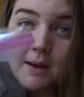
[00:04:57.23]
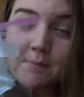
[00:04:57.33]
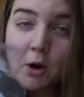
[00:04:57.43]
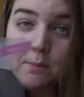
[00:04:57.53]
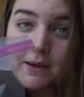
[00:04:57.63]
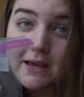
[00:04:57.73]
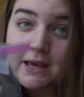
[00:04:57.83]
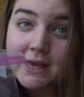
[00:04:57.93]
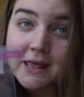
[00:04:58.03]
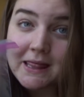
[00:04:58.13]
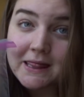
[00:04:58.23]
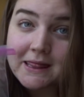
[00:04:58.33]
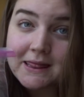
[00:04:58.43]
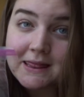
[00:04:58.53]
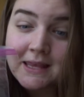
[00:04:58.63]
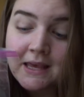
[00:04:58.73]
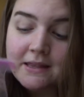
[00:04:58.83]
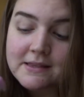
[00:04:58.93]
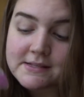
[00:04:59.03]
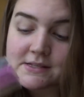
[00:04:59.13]
hoping
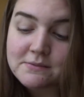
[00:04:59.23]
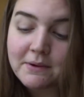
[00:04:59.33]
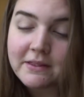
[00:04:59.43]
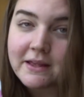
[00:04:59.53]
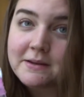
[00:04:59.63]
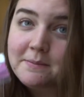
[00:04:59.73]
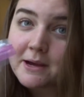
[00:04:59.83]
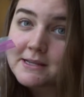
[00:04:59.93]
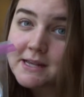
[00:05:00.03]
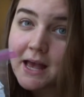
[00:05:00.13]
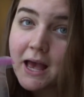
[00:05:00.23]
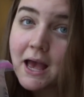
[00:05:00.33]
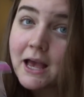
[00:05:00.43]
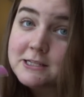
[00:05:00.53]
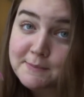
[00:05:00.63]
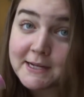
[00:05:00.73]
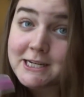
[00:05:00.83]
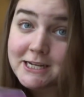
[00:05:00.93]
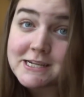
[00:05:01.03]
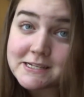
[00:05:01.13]
this is worth it because I
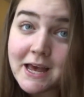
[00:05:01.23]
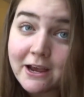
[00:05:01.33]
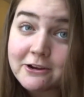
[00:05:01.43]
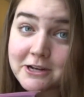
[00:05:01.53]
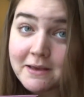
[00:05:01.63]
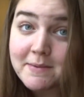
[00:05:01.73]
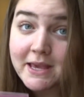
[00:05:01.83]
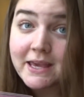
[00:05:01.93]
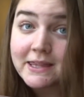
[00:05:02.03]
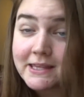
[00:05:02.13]
spent an entire day making